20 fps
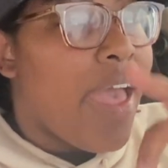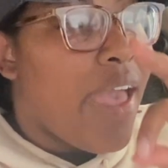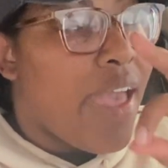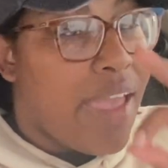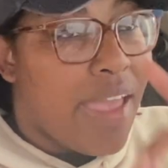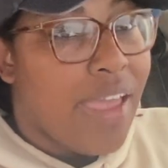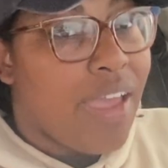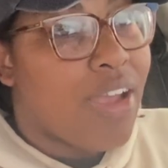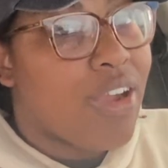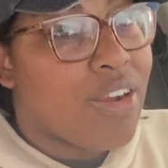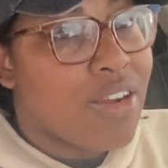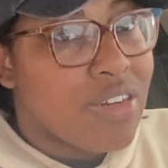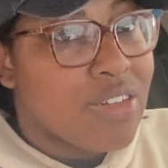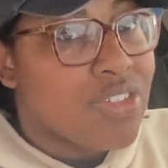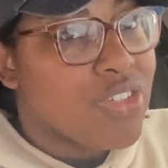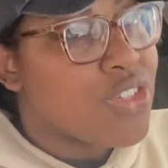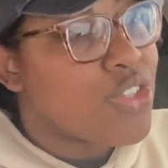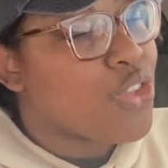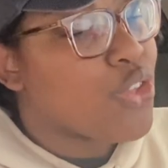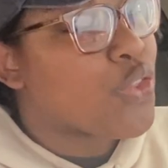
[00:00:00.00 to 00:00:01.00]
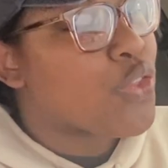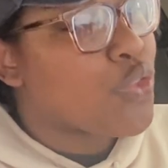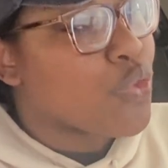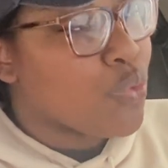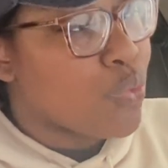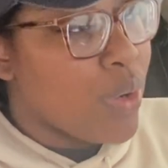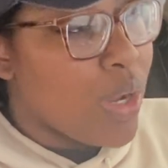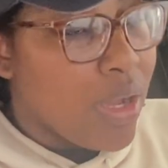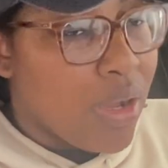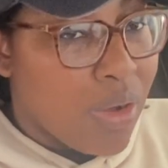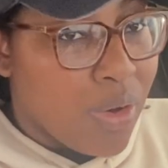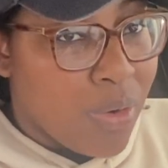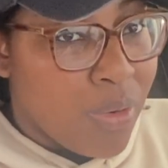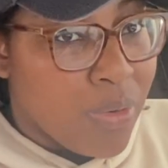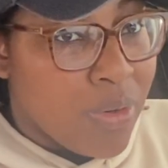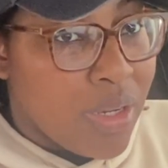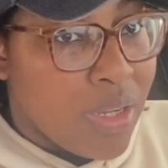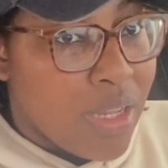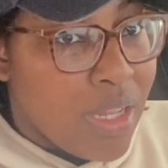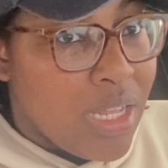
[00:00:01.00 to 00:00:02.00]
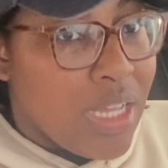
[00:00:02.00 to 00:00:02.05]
heir to the throne,